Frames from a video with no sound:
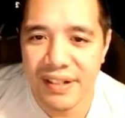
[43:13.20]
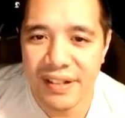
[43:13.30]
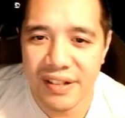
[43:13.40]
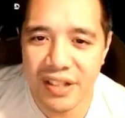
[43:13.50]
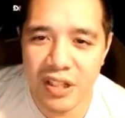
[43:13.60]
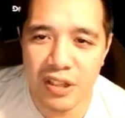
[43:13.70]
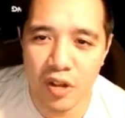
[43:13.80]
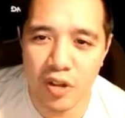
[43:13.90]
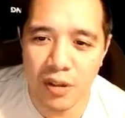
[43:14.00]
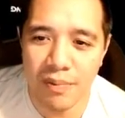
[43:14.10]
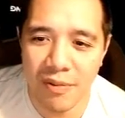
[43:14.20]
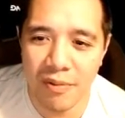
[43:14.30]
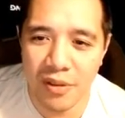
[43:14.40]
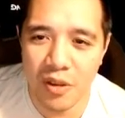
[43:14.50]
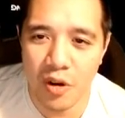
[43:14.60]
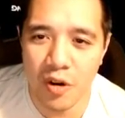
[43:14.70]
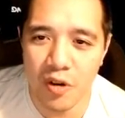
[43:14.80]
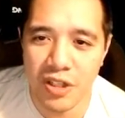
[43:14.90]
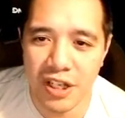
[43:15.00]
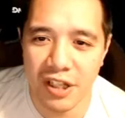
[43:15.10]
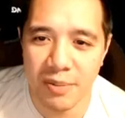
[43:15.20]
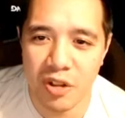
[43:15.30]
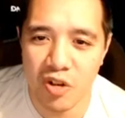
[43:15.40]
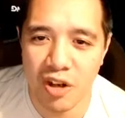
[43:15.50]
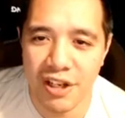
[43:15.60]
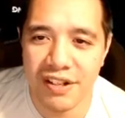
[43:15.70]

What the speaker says: This is also the problem with no skill ups on Triton.